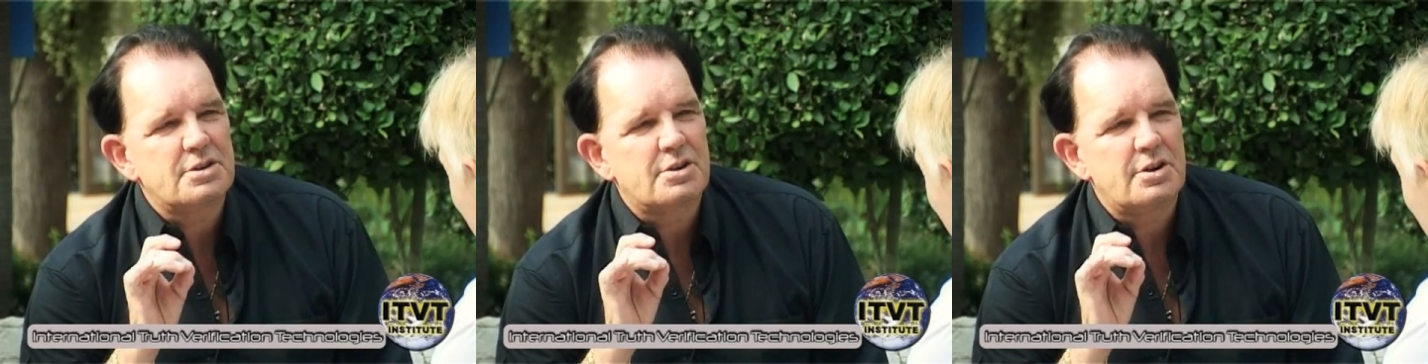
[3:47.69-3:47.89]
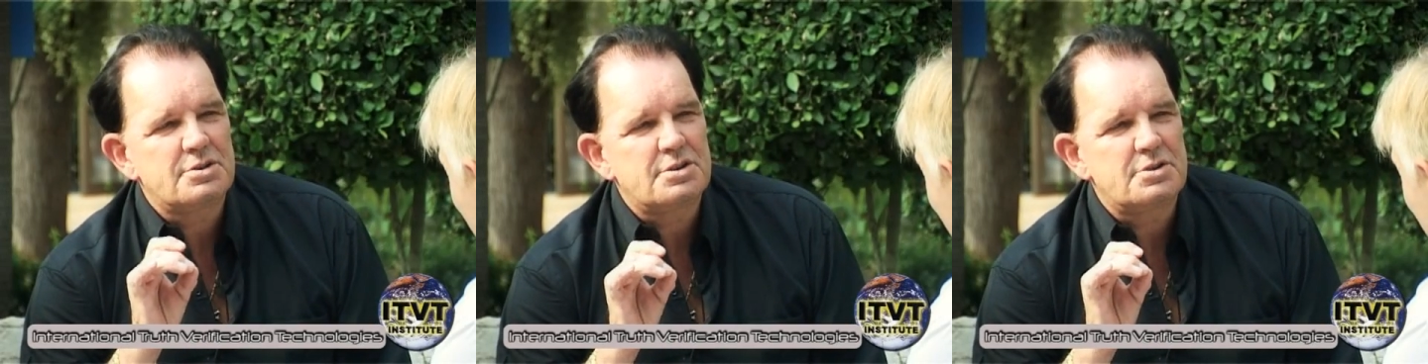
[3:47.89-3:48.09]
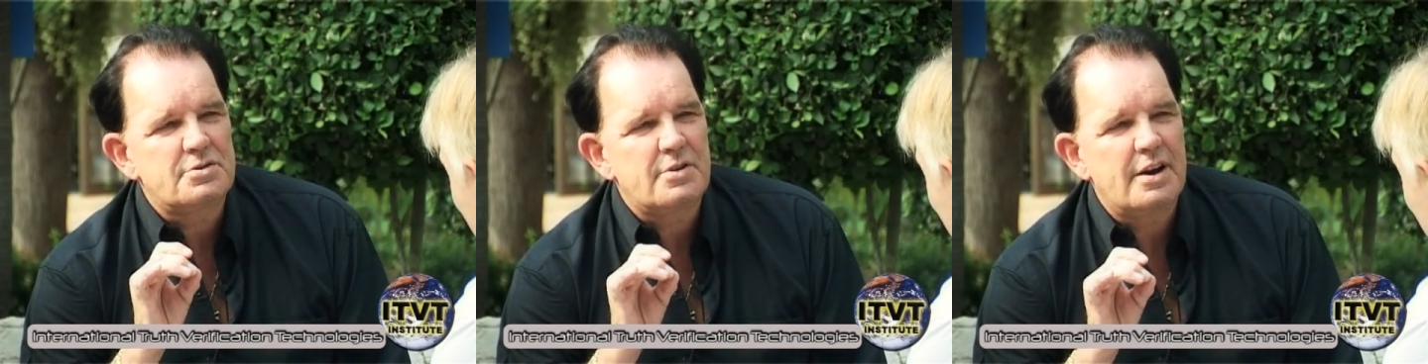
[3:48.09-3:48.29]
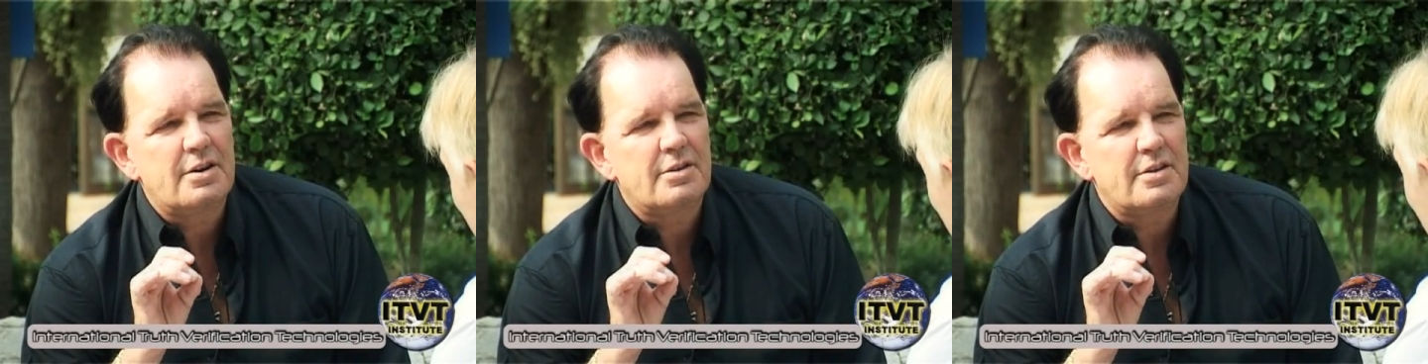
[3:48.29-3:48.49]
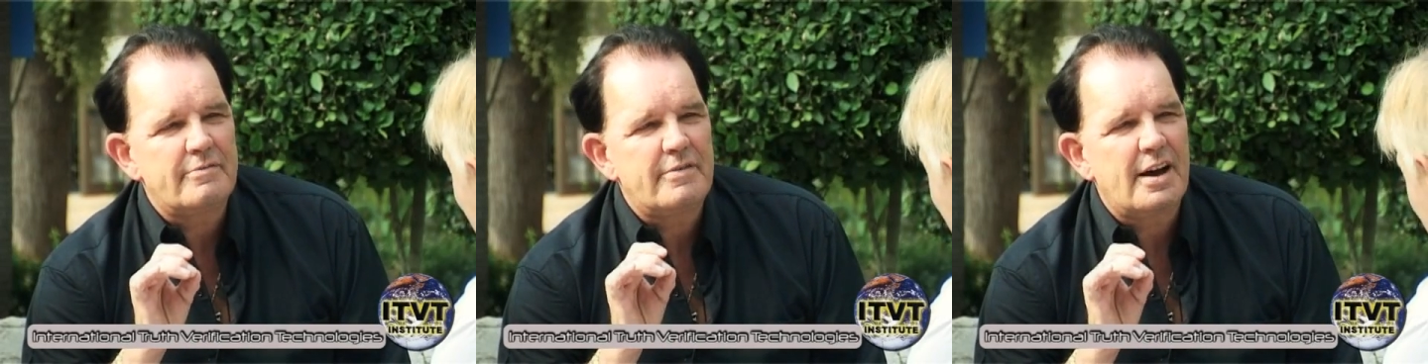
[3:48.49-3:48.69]
to concentrate
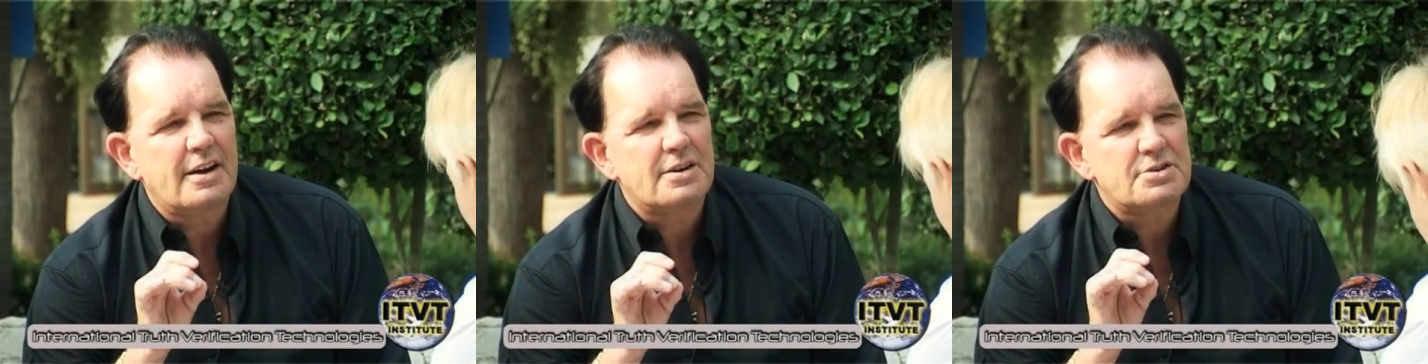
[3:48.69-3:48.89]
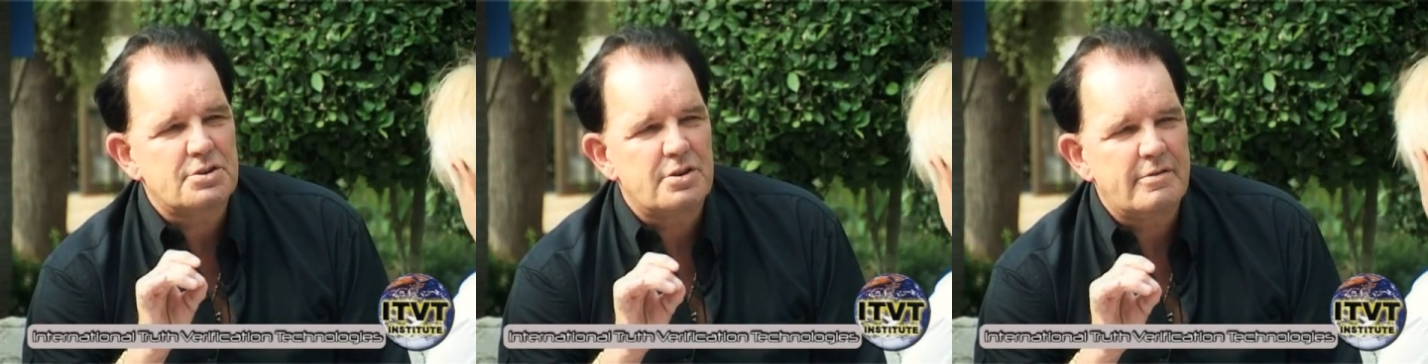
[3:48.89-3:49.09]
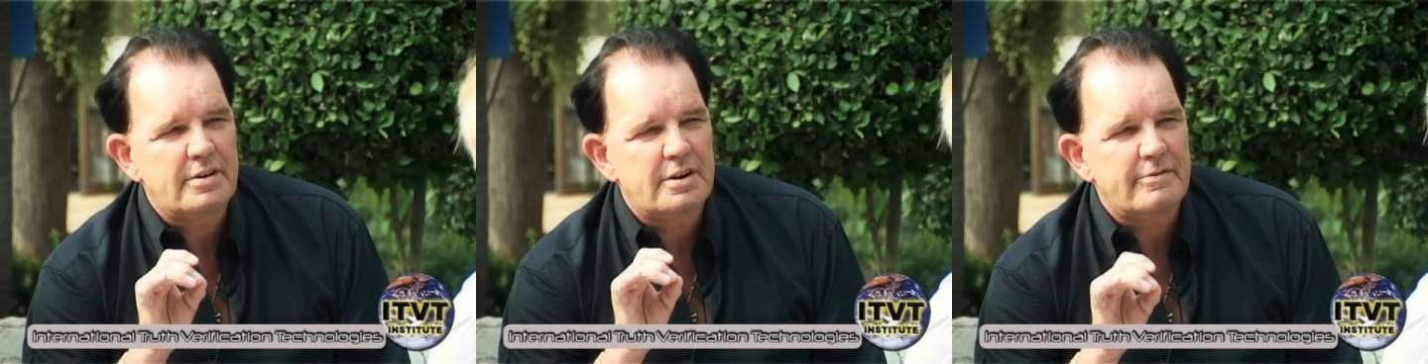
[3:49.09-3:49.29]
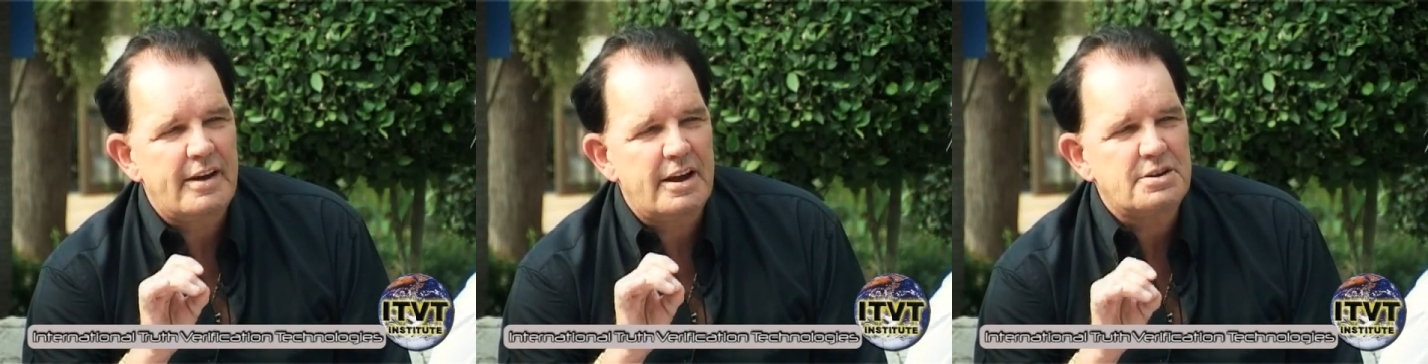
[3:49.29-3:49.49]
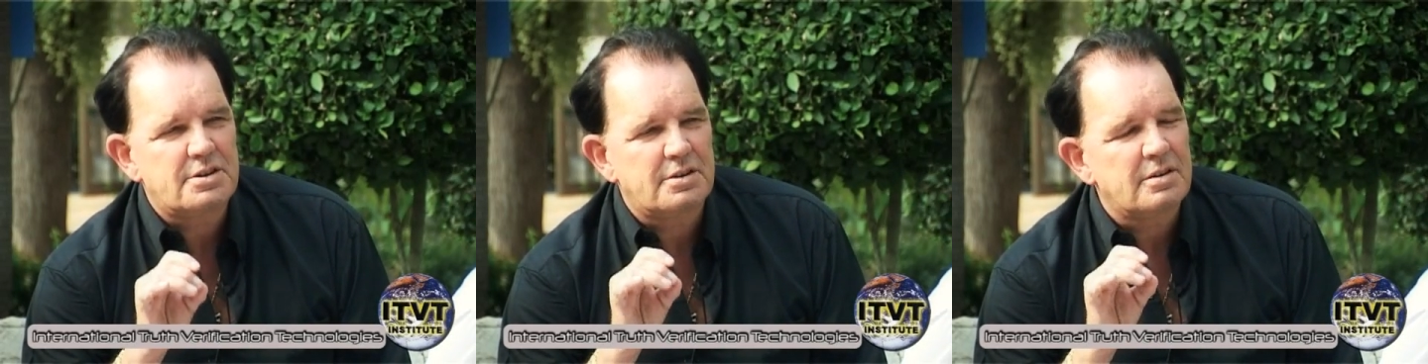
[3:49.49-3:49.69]
on the vagus nerve
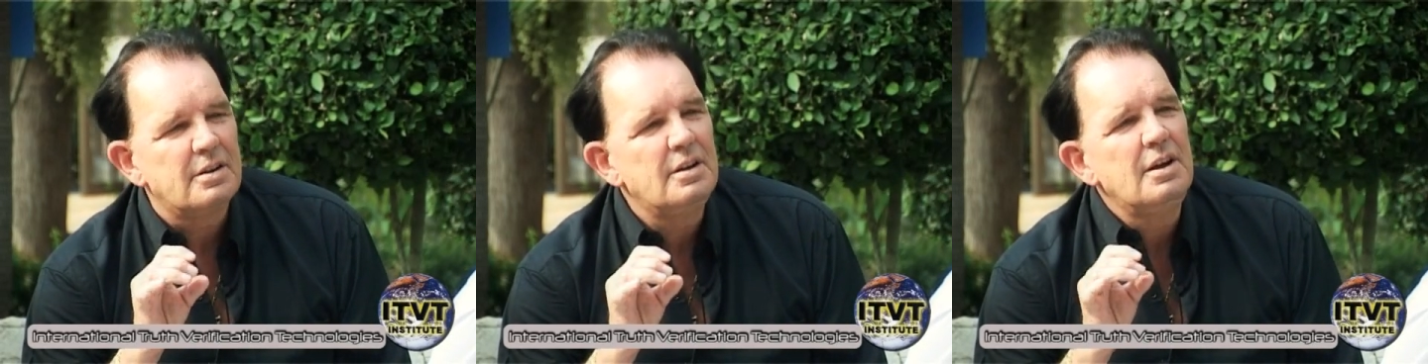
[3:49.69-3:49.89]
innervation,